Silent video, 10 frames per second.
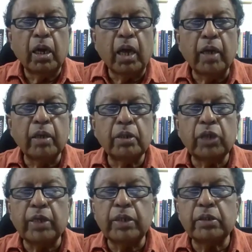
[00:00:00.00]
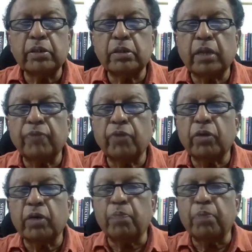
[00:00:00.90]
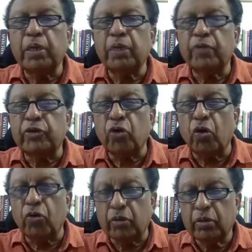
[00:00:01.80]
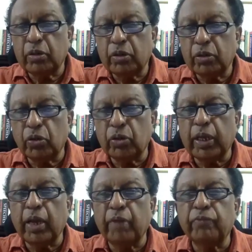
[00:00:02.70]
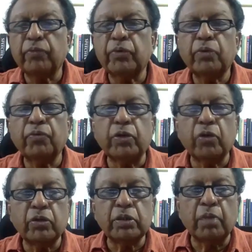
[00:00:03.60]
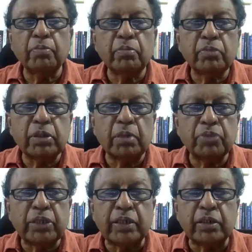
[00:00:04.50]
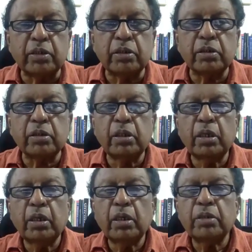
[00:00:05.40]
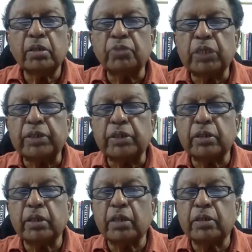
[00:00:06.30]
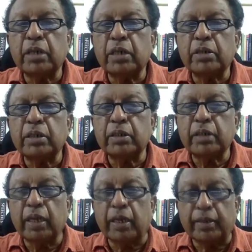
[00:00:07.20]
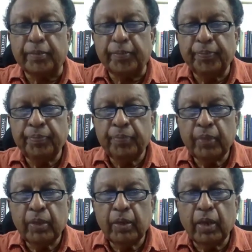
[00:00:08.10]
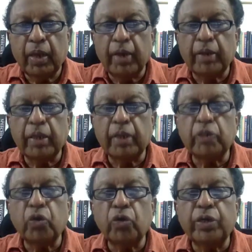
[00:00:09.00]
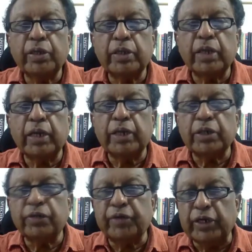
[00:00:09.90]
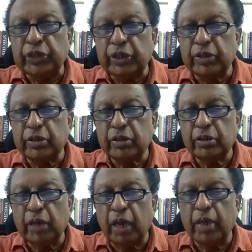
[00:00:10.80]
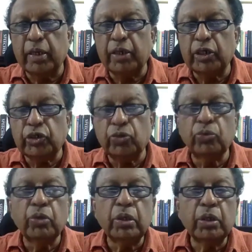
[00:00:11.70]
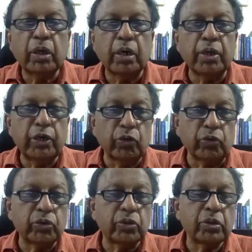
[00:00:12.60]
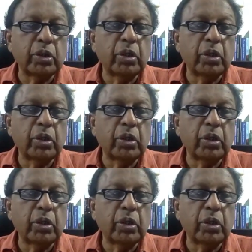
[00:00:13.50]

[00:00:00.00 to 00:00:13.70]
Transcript: and the Chinese have not completely withdrawn. So they have withdrawn some, some sectors. Some sectors, they are still sitting there. and there is no de-escalation of tensions, and the issue continues.